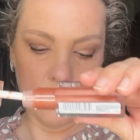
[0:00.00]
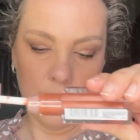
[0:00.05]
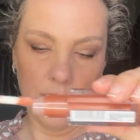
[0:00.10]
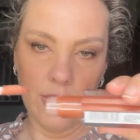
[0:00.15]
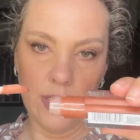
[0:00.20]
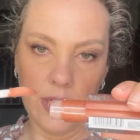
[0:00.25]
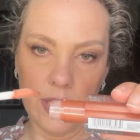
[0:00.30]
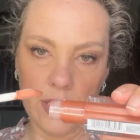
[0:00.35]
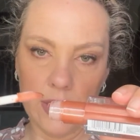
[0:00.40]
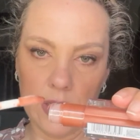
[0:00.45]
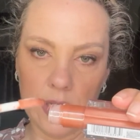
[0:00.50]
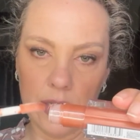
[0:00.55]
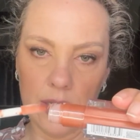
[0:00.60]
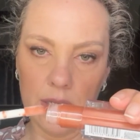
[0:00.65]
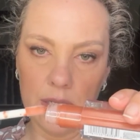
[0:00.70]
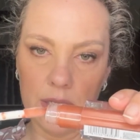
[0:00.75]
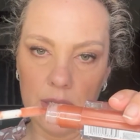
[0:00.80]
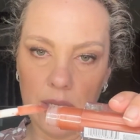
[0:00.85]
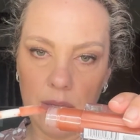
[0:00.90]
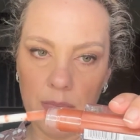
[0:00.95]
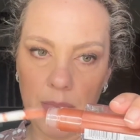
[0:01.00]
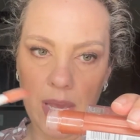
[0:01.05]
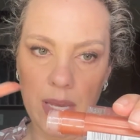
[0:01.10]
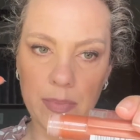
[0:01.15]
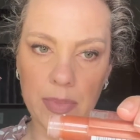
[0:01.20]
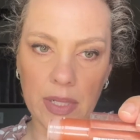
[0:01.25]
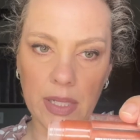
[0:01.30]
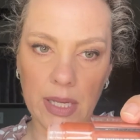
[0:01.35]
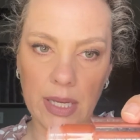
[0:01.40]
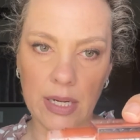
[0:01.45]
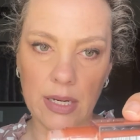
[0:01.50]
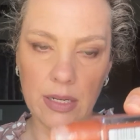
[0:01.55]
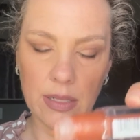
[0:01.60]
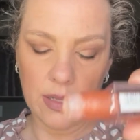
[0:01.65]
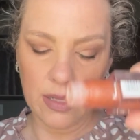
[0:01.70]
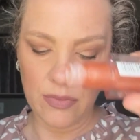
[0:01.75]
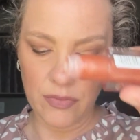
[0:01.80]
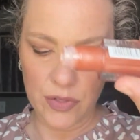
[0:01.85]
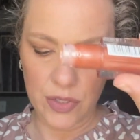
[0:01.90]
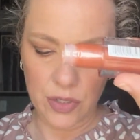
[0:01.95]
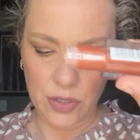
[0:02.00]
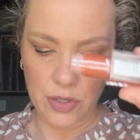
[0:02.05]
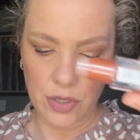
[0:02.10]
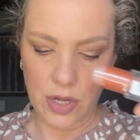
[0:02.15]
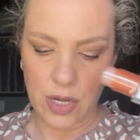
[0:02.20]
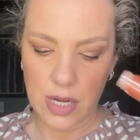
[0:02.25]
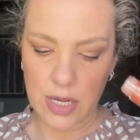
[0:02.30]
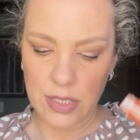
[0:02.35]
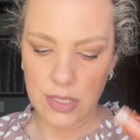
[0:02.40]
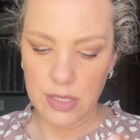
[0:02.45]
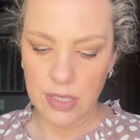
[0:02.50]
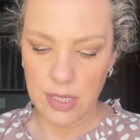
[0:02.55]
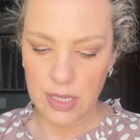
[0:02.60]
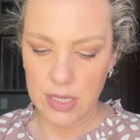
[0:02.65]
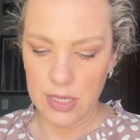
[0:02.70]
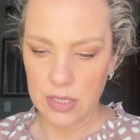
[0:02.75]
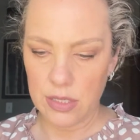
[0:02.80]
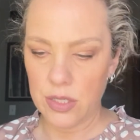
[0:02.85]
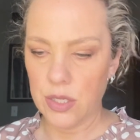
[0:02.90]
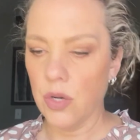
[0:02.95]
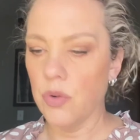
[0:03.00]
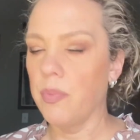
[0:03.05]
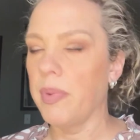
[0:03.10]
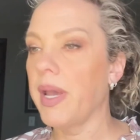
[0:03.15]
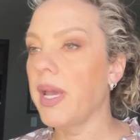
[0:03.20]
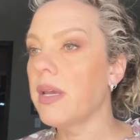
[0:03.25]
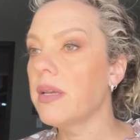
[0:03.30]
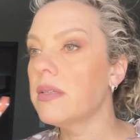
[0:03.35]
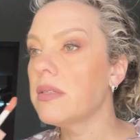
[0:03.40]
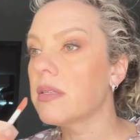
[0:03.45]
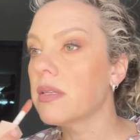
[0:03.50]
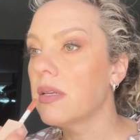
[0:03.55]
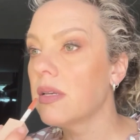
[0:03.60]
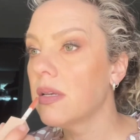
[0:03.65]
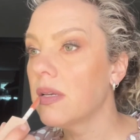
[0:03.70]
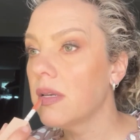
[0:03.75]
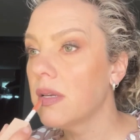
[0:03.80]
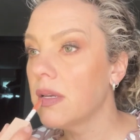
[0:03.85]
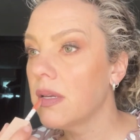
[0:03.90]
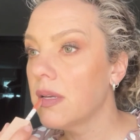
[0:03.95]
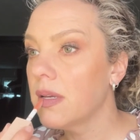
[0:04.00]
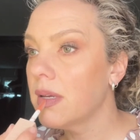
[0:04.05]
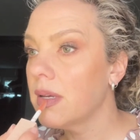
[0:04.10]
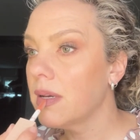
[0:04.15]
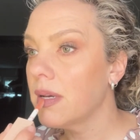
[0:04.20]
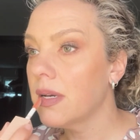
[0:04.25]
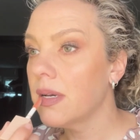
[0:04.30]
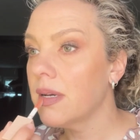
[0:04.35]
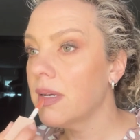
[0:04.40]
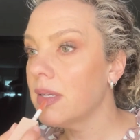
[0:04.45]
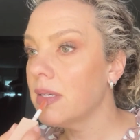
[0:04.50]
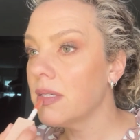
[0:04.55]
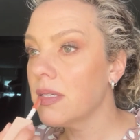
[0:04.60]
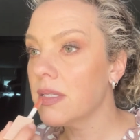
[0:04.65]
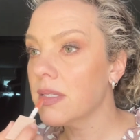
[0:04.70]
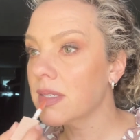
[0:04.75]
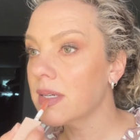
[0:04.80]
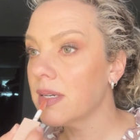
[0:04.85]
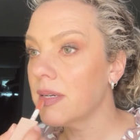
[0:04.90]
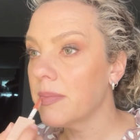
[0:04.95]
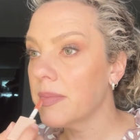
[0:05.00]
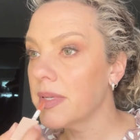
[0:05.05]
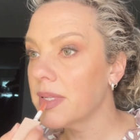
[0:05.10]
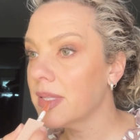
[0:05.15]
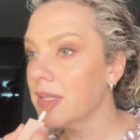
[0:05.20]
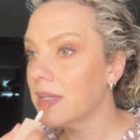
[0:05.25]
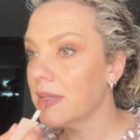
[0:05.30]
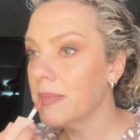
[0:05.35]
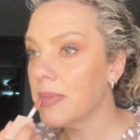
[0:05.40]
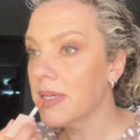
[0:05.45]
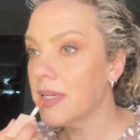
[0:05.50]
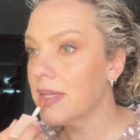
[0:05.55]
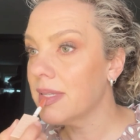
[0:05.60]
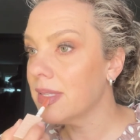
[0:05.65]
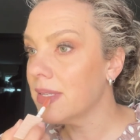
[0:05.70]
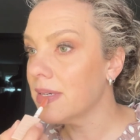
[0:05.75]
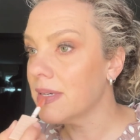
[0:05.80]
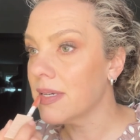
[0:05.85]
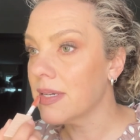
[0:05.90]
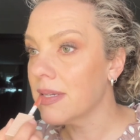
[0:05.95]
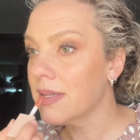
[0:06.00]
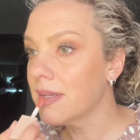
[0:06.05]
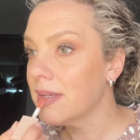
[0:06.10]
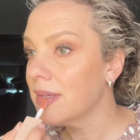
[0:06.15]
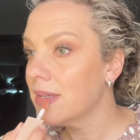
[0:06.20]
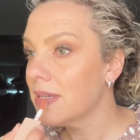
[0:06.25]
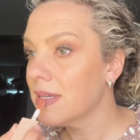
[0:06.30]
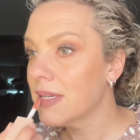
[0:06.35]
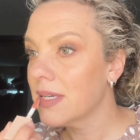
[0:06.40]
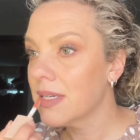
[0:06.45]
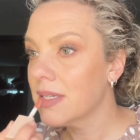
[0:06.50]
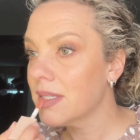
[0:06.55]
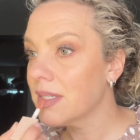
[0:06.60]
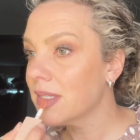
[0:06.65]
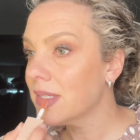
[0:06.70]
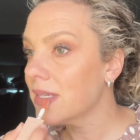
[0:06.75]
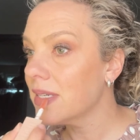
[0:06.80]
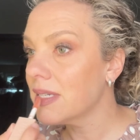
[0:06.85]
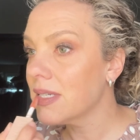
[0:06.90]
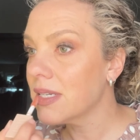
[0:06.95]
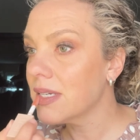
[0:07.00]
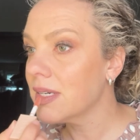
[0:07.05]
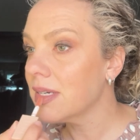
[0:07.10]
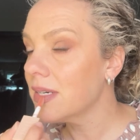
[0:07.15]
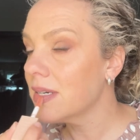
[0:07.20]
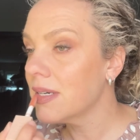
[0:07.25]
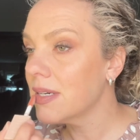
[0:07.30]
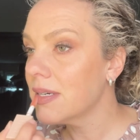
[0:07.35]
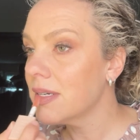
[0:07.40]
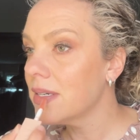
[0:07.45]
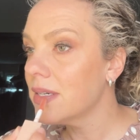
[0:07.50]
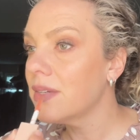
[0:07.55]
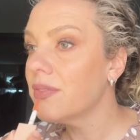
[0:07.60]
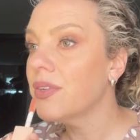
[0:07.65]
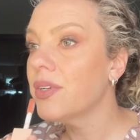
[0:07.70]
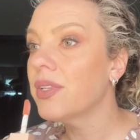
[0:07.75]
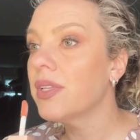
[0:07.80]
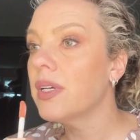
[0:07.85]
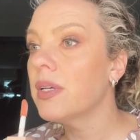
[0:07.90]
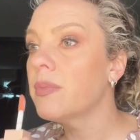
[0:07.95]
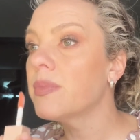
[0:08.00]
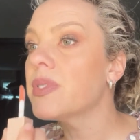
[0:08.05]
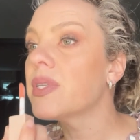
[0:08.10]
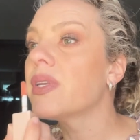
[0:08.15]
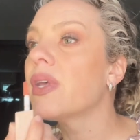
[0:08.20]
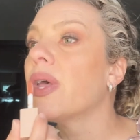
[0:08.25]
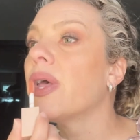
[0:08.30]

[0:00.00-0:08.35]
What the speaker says: This is the Maybelline Lifter Gloss in Topaz. And just come a little bit in the center of your lips